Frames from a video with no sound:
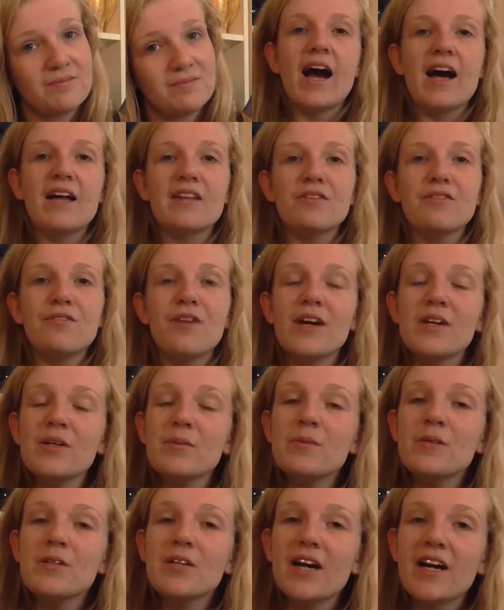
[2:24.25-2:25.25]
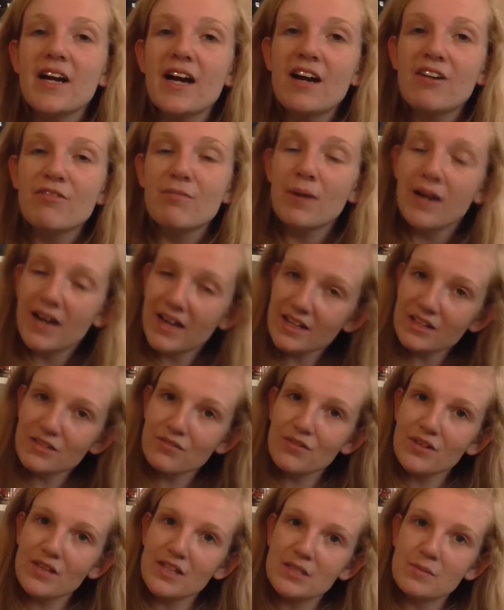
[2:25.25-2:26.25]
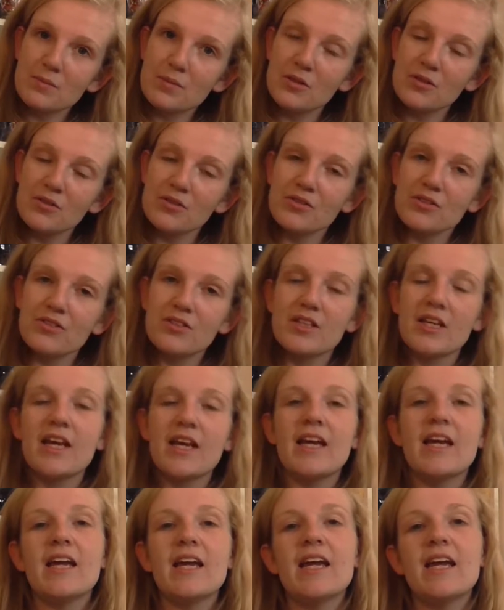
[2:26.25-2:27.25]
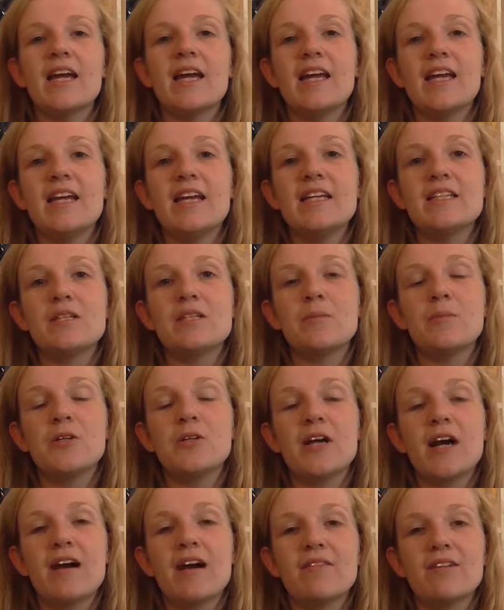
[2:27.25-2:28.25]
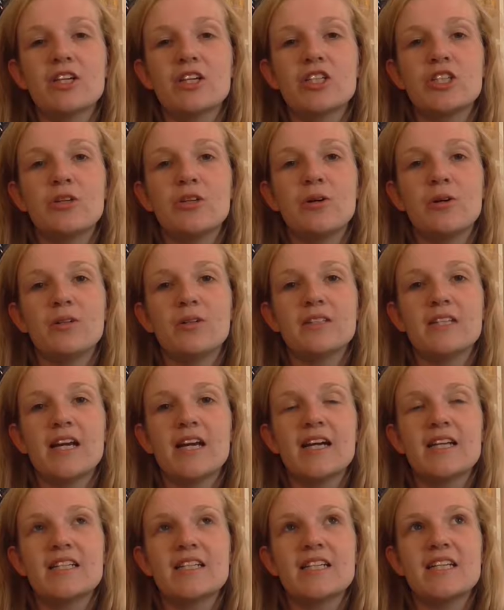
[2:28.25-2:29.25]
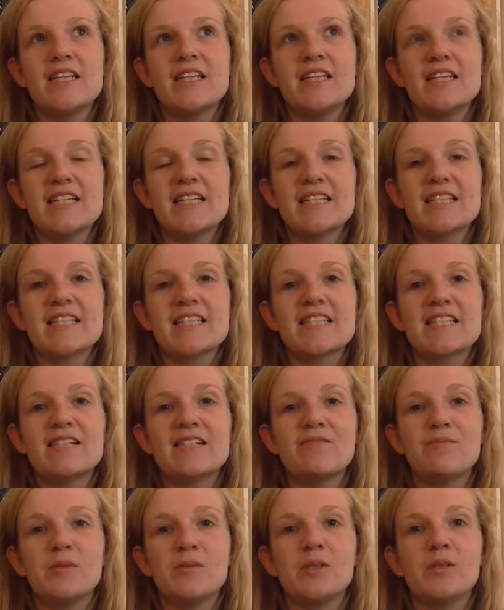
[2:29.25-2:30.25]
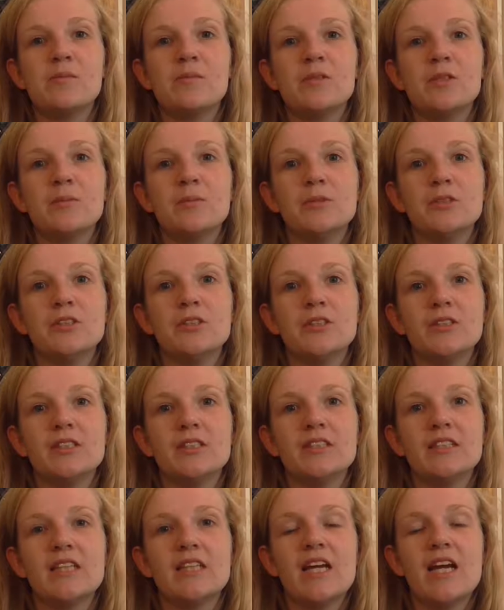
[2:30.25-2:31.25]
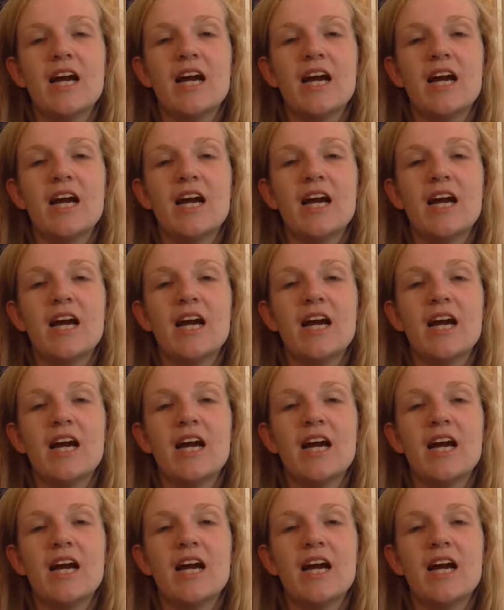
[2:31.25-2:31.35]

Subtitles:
And the final book I have planned for this month is a book I haven't actually hauled yet. Yes, I've bought more books.